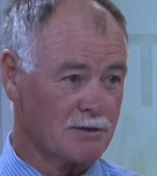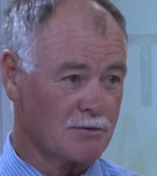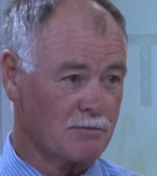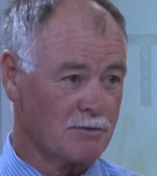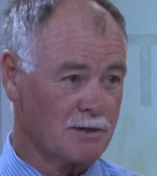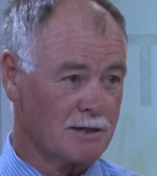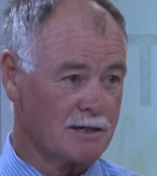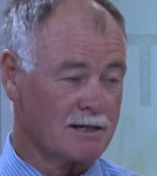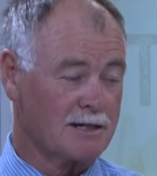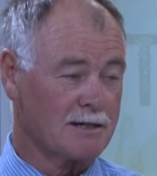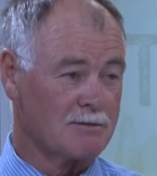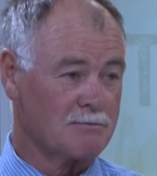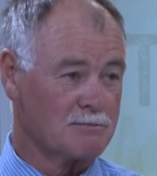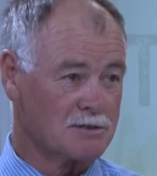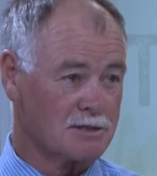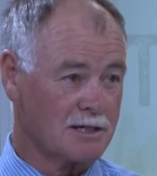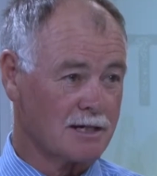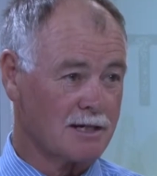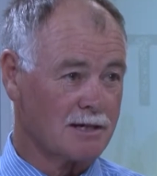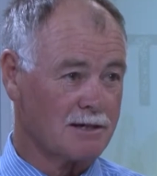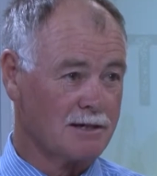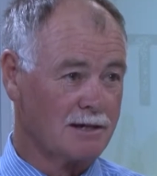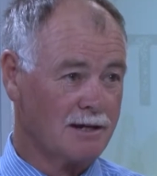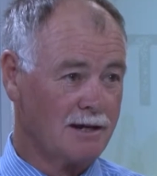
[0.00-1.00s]
when it comes
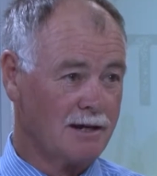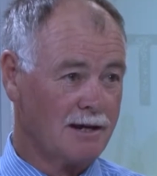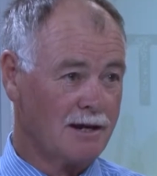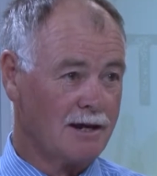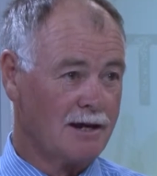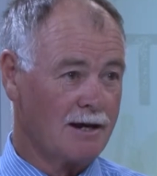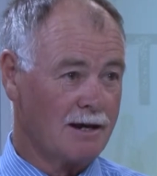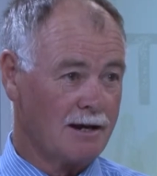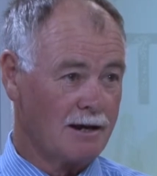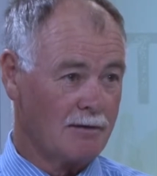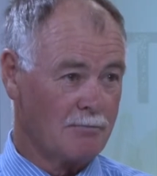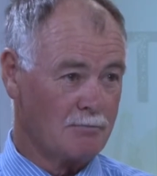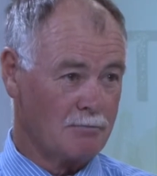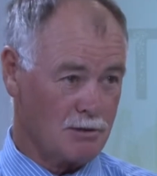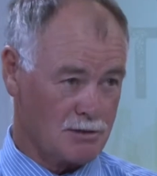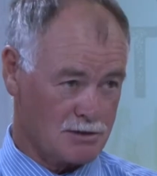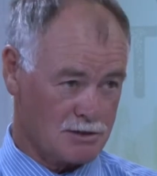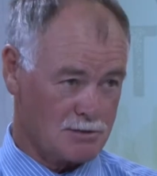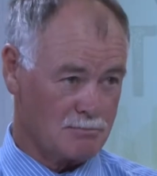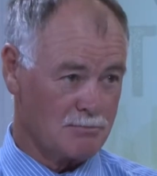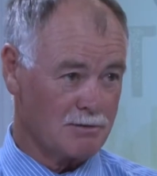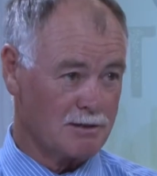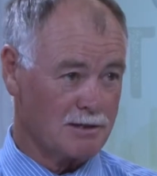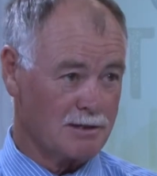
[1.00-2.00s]
down, and
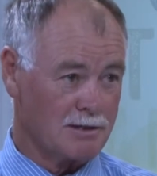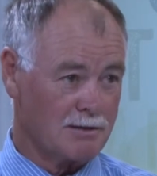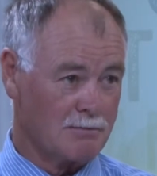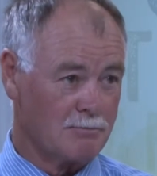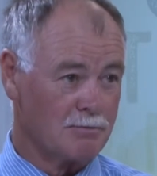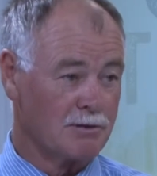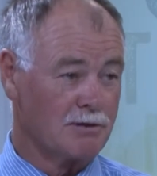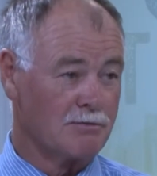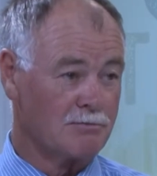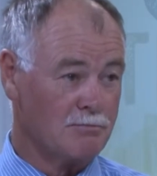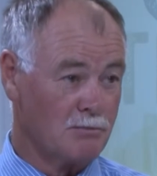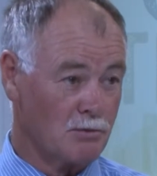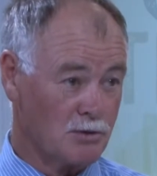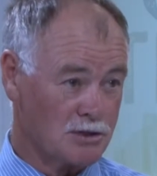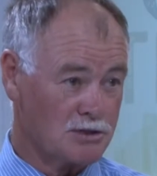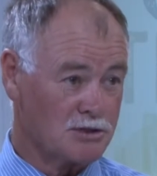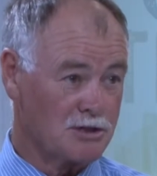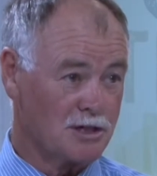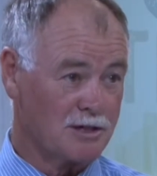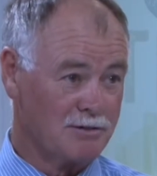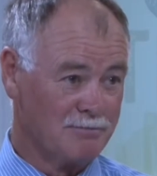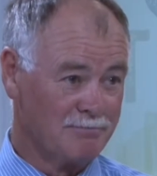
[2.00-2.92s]
possibly a bit of moisture.